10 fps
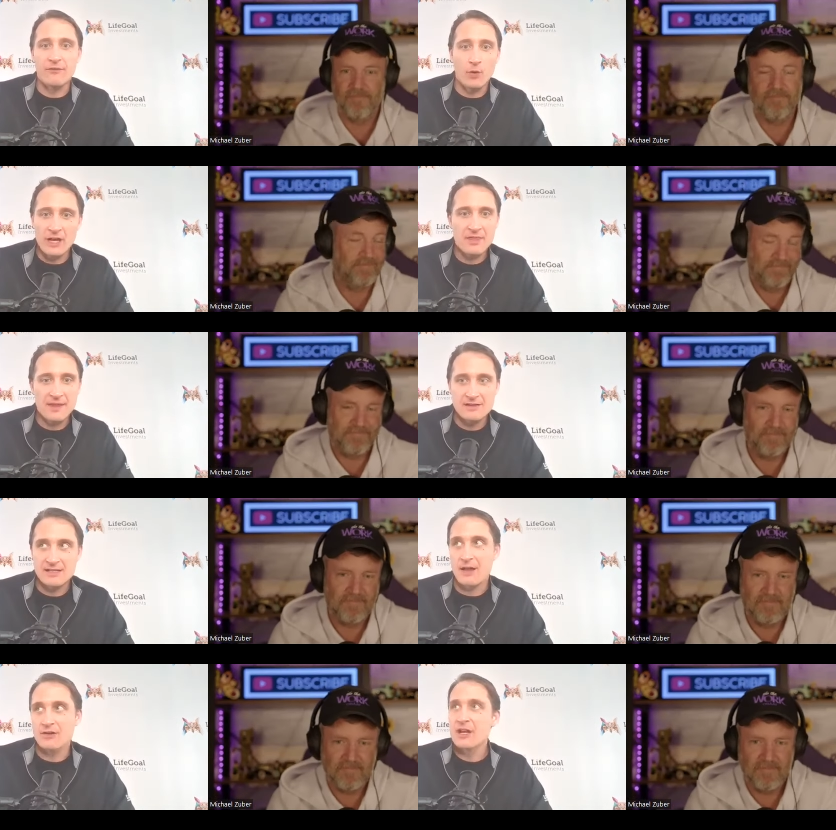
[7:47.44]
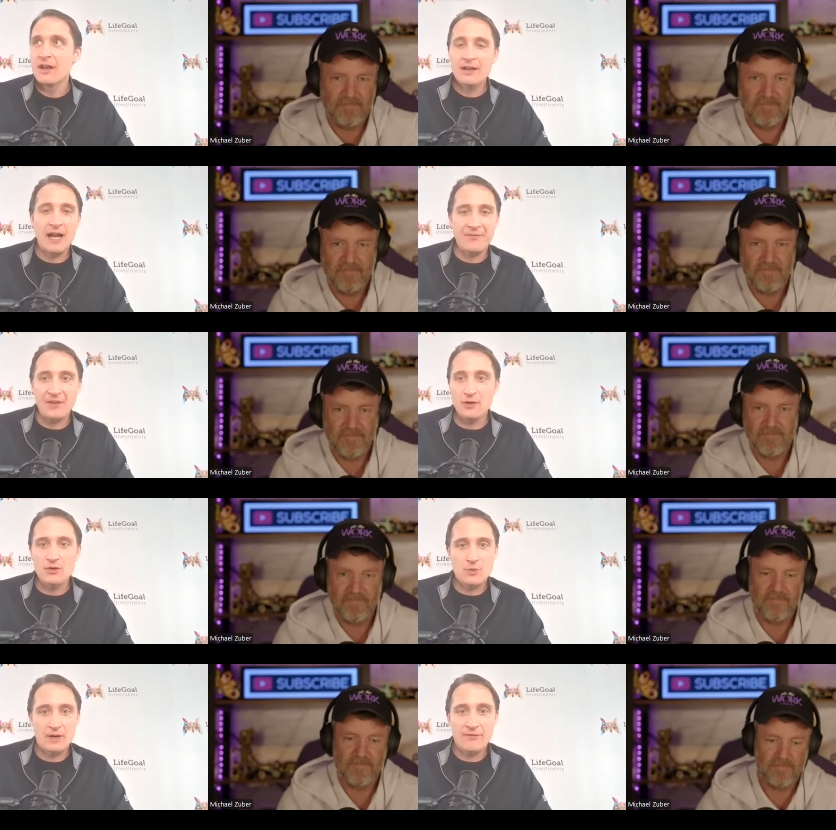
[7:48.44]
Speaker 1: for forty-eight thousand dollars, not the
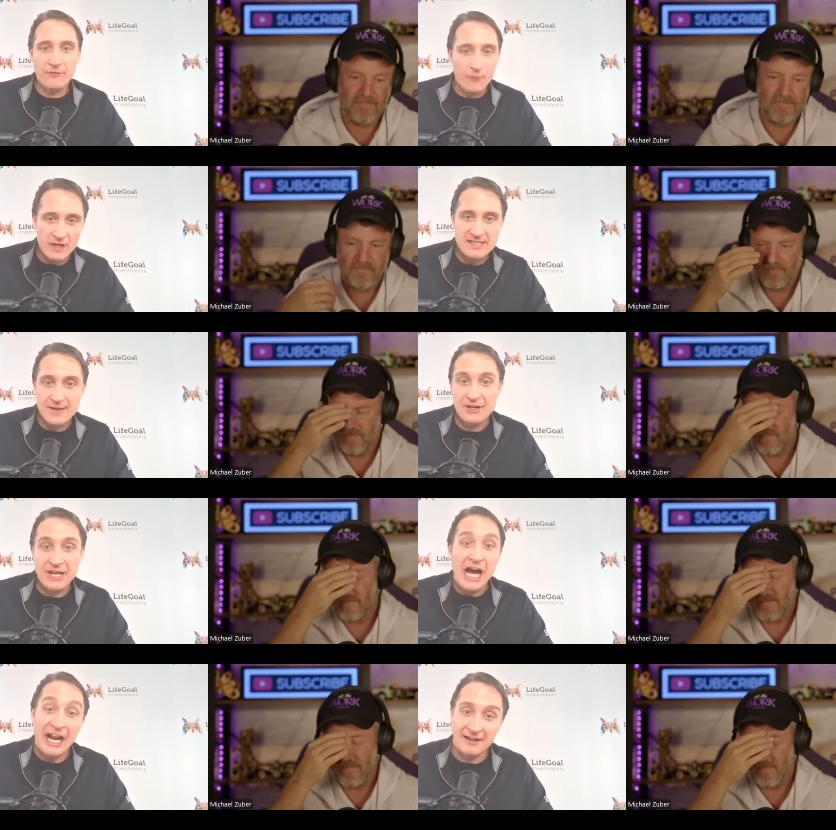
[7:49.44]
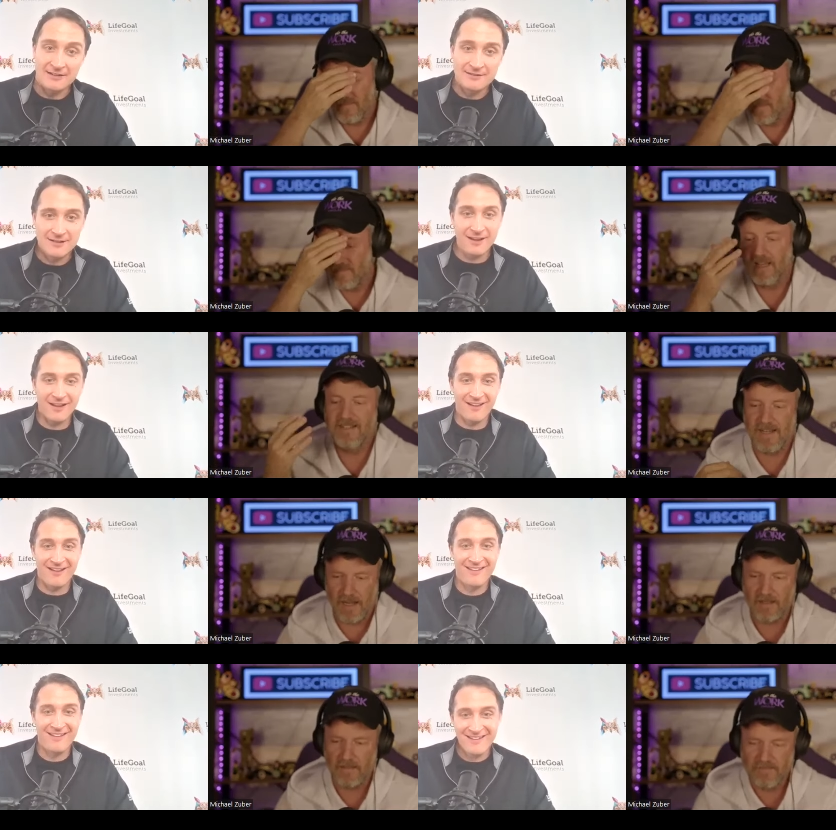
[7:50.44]
used one for forty-seven nine."
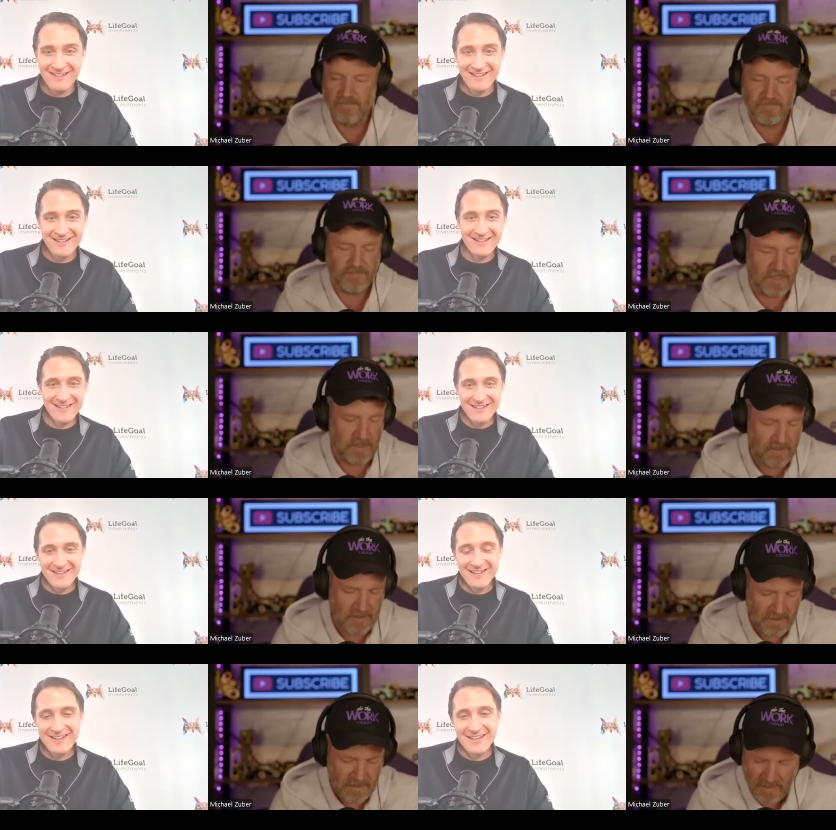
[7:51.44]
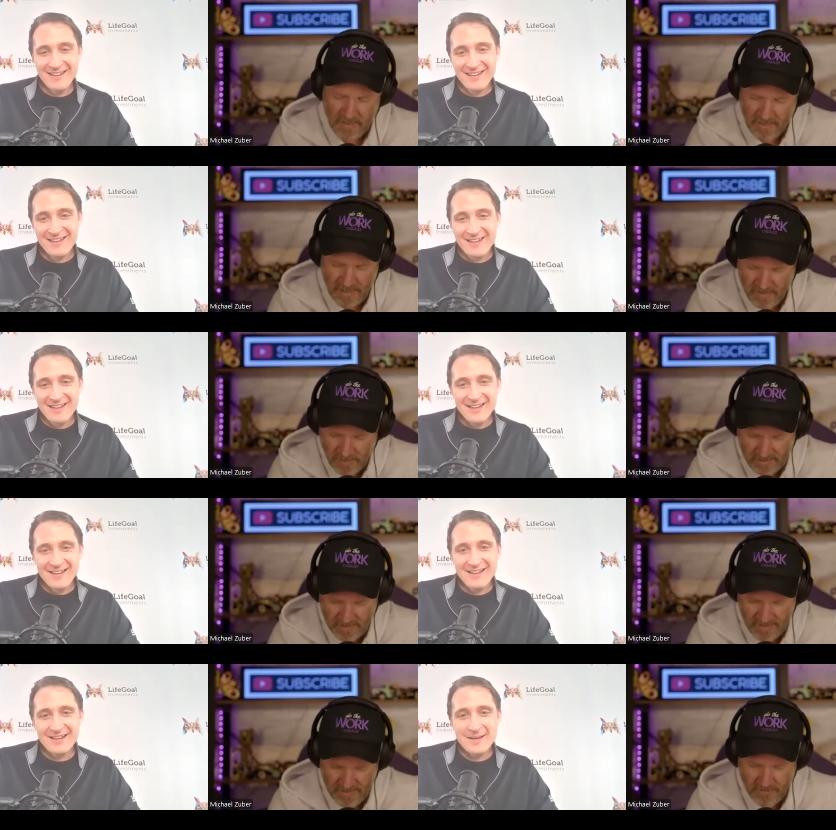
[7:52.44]
Speaker 2: Exactly. Yeah. Yeah, so
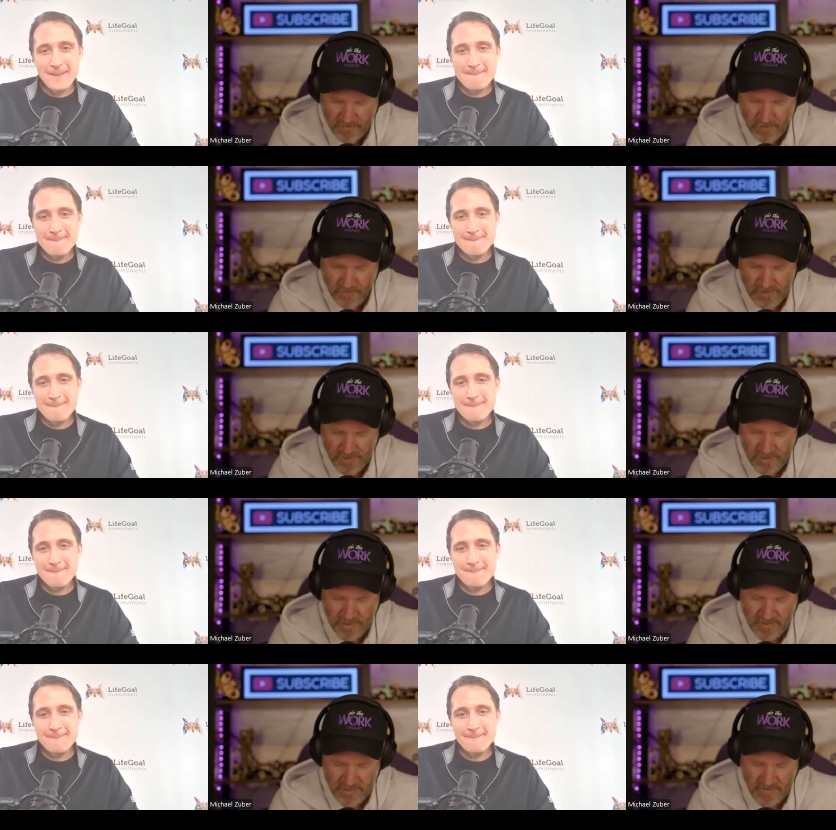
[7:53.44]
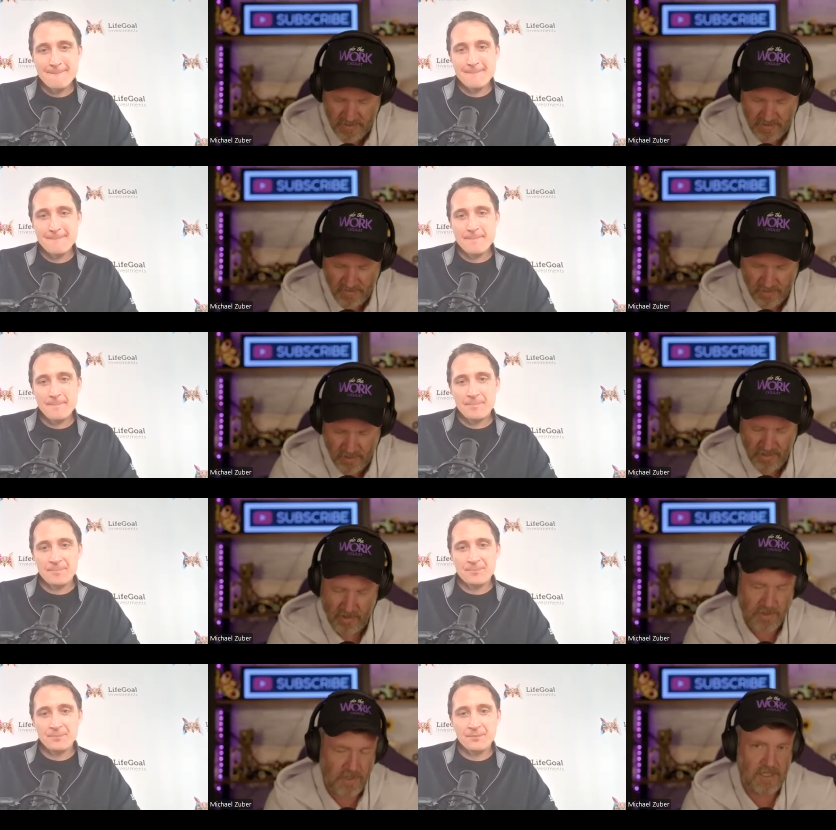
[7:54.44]
I think I think what we're seeing in with,
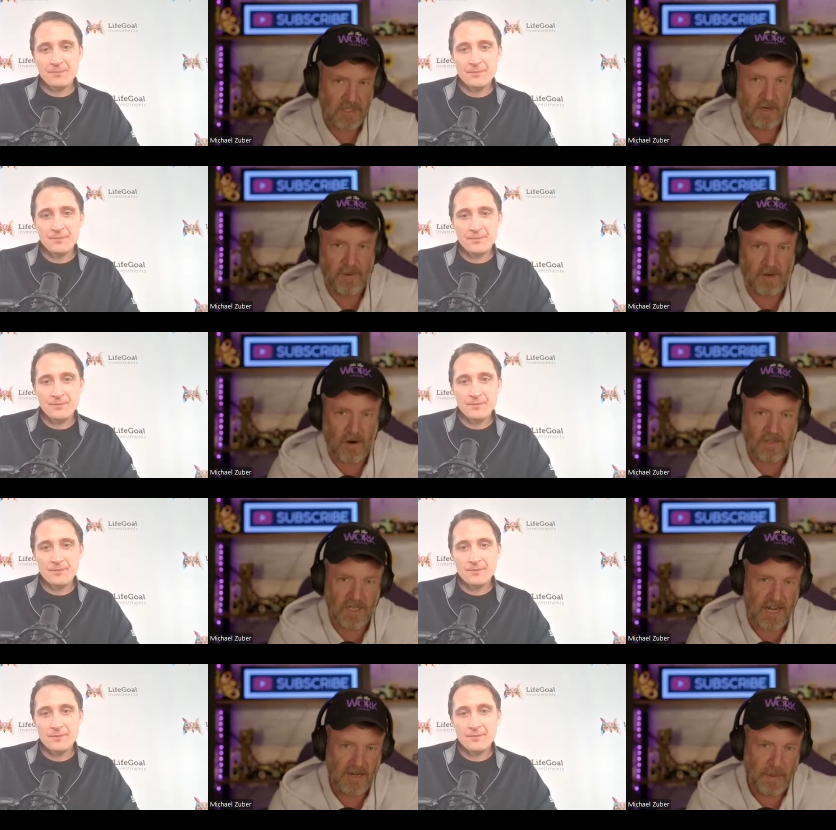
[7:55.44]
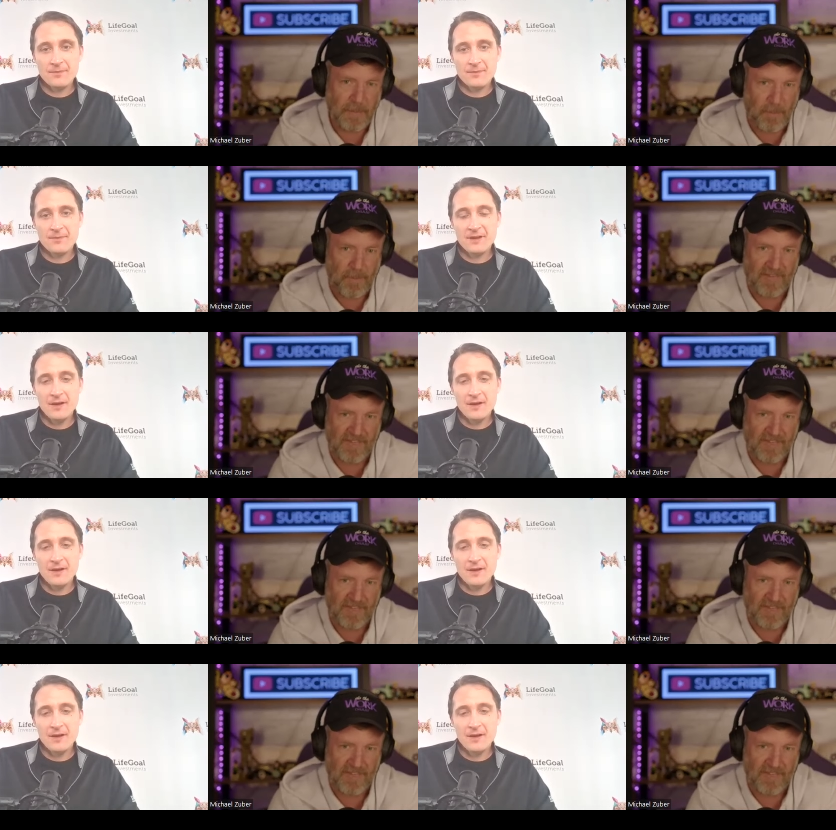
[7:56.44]
and also let's talk about cars. A lot of people